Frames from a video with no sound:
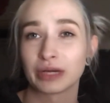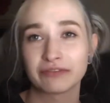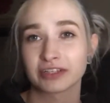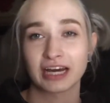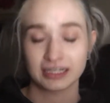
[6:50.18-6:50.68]

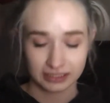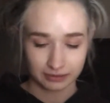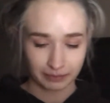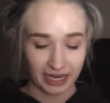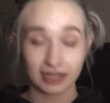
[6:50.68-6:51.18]
wait for that
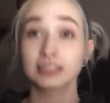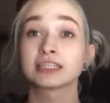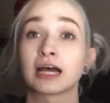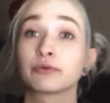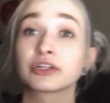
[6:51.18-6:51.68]
to pass.
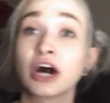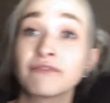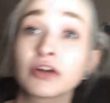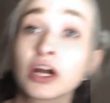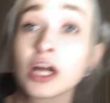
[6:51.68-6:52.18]
I will
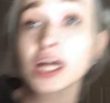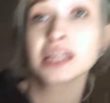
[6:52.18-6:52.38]
comfort her